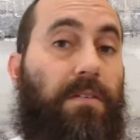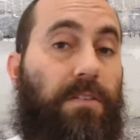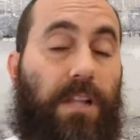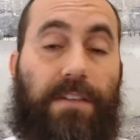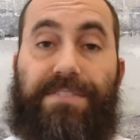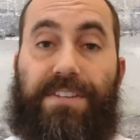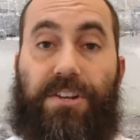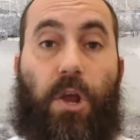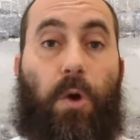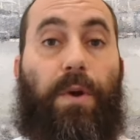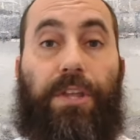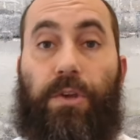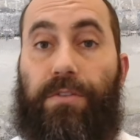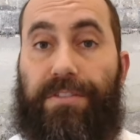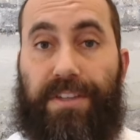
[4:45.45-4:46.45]
Love to know
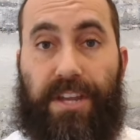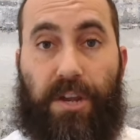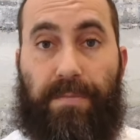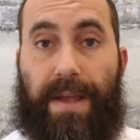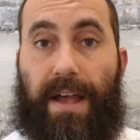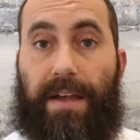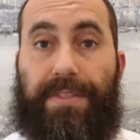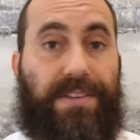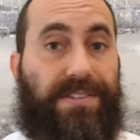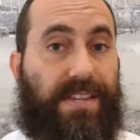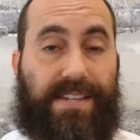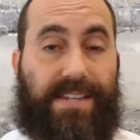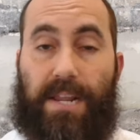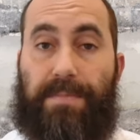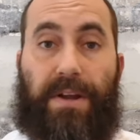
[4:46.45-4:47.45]
what you think about this.
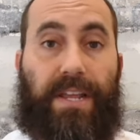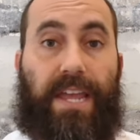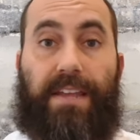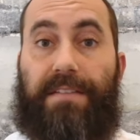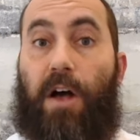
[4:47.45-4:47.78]
Does anybody